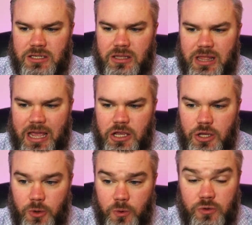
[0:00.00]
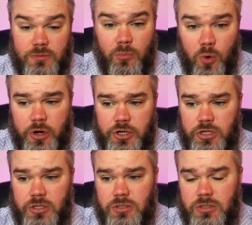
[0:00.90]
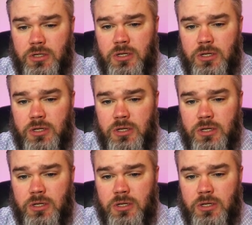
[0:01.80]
they use mortgages.